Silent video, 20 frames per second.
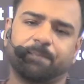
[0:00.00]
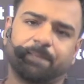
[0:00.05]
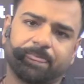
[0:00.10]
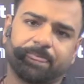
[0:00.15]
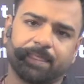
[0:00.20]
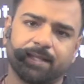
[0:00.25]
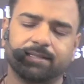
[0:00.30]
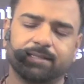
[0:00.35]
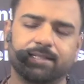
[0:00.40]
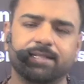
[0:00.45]

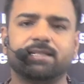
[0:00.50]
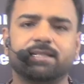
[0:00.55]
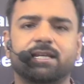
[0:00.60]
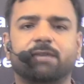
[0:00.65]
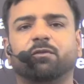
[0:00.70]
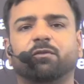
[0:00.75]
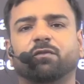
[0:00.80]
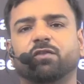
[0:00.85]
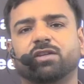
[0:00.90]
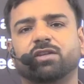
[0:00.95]
These type
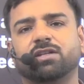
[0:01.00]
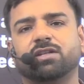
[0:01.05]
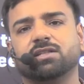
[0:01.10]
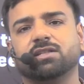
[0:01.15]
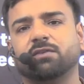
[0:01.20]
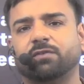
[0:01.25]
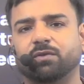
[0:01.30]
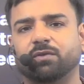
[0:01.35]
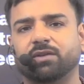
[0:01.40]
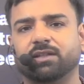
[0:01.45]
of questions are
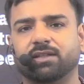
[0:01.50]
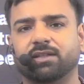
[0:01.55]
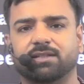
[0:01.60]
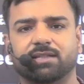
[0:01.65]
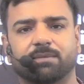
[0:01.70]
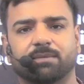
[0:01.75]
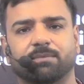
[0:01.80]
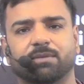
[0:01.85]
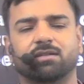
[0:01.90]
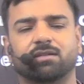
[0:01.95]
found in the
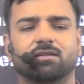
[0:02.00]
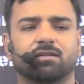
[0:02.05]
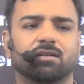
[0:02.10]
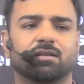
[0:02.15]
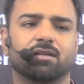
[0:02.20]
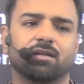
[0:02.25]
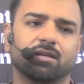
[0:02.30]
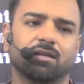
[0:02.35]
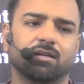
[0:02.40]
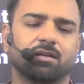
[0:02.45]
examination.
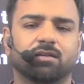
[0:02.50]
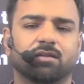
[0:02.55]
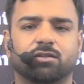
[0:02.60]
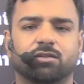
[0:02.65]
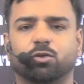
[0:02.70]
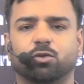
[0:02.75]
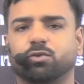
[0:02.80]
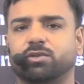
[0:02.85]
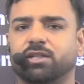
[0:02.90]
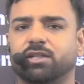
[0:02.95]

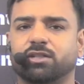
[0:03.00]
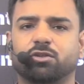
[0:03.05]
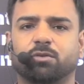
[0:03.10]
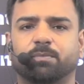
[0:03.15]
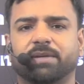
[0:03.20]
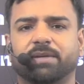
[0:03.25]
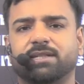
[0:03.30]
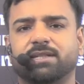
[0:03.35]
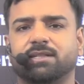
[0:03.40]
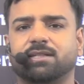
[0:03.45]
So since your
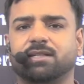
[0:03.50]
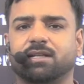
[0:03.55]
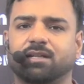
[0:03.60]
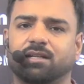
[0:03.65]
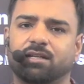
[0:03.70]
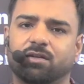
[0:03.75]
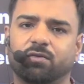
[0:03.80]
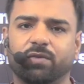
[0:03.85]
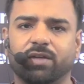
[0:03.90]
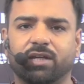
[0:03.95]
basics are
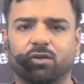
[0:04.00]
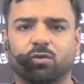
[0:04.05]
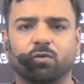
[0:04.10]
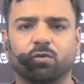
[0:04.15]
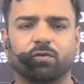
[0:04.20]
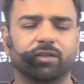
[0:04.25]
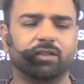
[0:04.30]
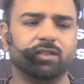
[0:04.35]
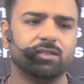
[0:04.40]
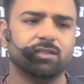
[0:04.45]
clear, we can go
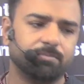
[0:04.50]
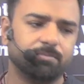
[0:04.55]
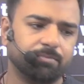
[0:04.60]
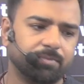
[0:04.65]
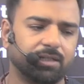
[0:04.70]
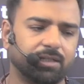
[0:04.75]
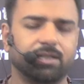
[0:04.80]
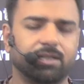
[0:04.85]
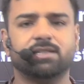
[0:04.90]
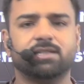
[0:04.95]
with this.
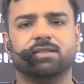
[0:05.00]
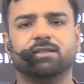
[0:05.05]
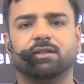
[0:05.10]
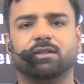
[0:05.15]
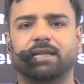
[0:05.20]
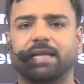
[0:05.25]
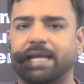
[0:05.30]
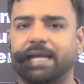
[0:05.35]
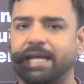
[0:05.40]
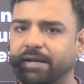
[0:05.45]
But yes,
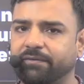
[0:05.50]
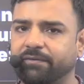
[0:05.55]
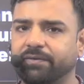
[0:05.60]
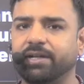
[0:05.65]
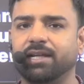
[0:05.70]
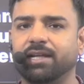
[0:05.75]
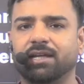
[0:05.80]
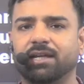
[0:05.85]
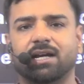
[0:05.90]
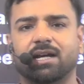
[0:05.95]
every
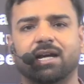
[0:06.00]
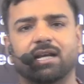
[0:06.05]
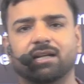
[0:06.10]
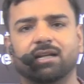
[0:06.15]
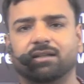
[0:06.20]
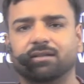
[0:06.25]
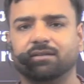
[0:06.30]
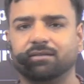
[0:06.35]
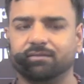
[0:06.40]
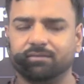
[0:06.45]
day I'll
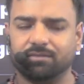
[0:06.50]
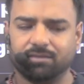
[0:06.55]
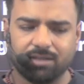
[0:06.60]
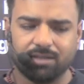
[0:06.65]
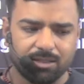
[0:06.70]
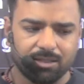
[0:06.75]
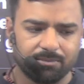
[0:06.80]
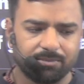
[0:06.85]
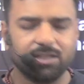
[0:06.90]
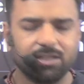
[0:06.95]

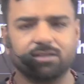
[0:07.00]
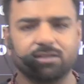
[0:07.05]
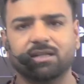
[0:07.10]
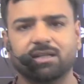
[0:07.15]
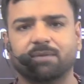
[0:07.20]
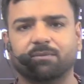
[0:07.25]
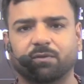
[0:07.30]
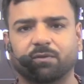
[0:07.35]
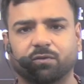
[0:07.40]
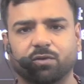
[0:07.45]
keep these
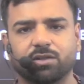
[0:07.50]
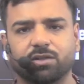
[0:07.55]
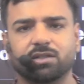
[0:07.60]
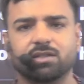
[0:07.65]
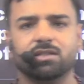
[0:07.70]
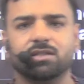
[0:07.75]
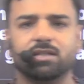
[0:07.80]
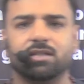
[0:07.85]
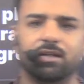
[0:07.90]
type of questions, and